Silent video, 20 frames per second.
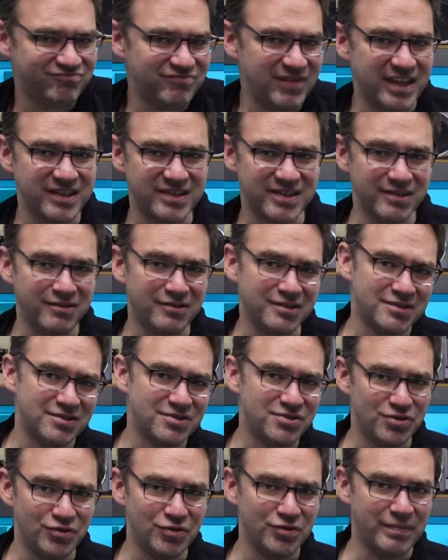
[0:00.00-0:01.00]
it's not
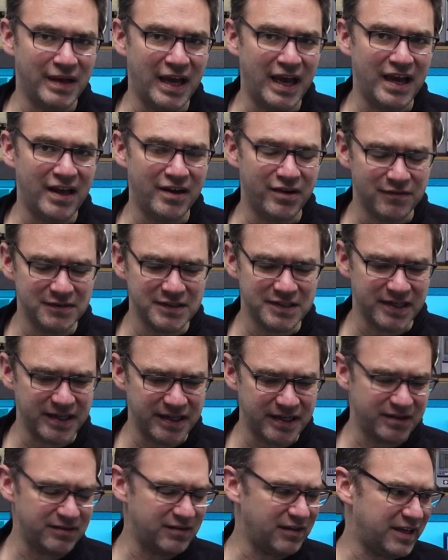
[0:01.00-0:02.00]
too bad.
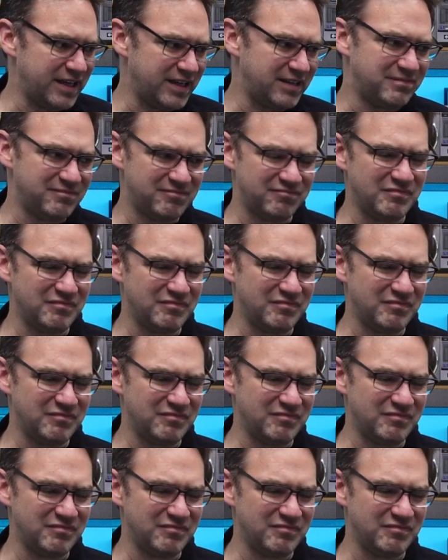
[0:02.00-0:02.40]
Obviously, like